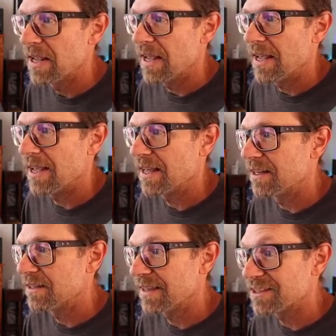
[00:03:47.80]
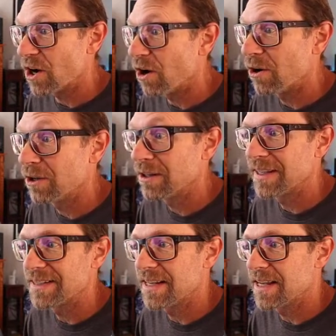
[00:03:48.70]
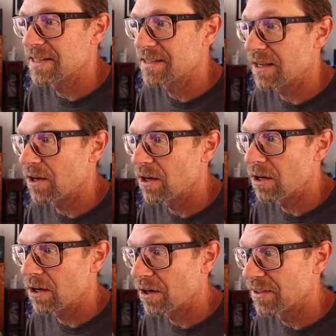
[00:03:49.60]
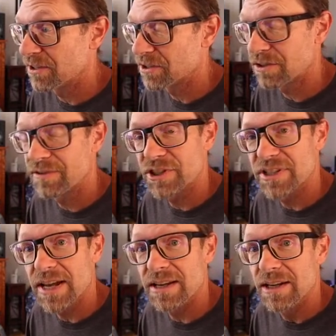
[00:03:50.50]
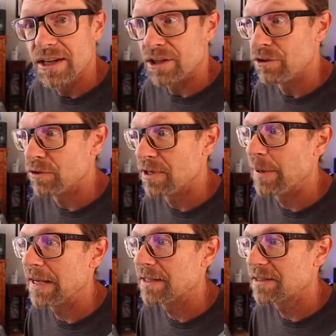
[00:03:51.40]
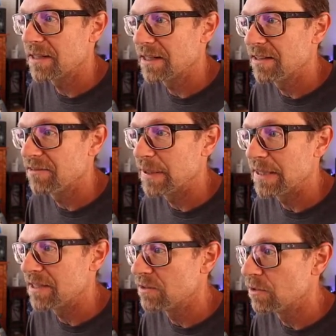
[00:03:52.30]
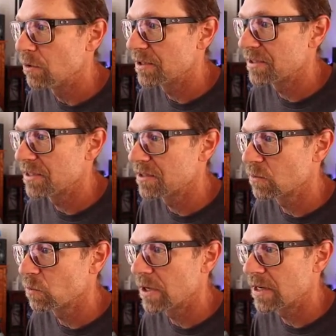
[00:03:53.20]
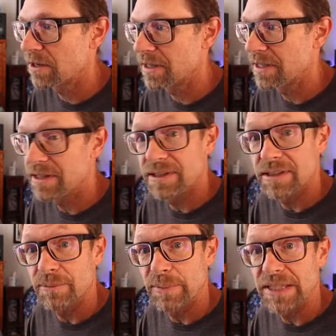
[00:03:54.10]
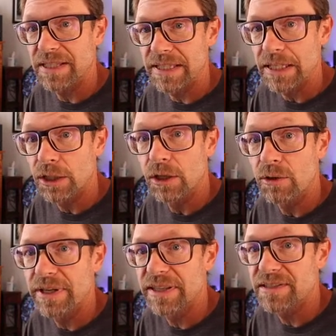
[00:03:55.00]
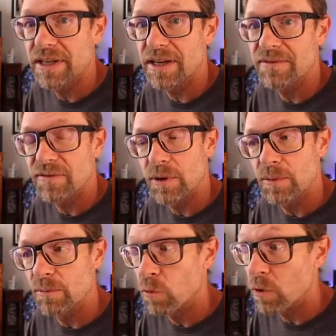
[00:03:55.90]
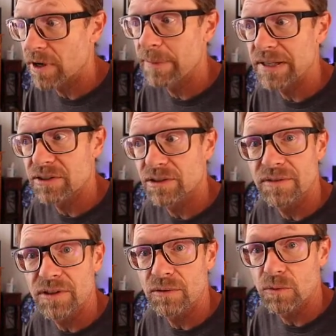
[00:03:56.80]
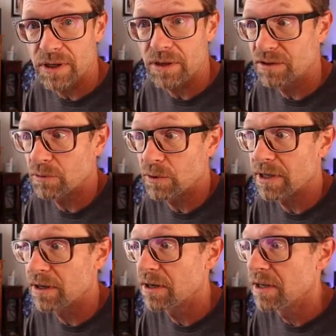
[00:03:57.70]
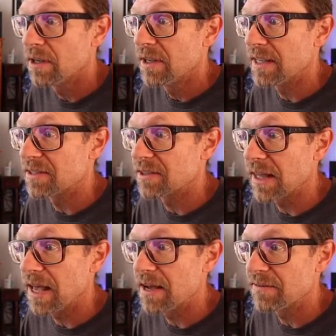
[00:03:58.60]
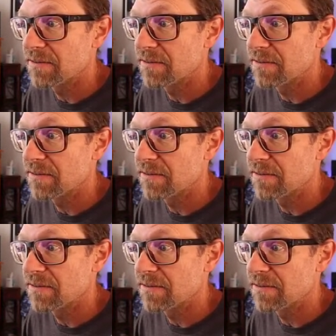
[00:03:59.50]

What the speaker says: And that's all it takes. On the server side, GridPane is going to give me these notices where it is basically cloning the site from one of my server where it's live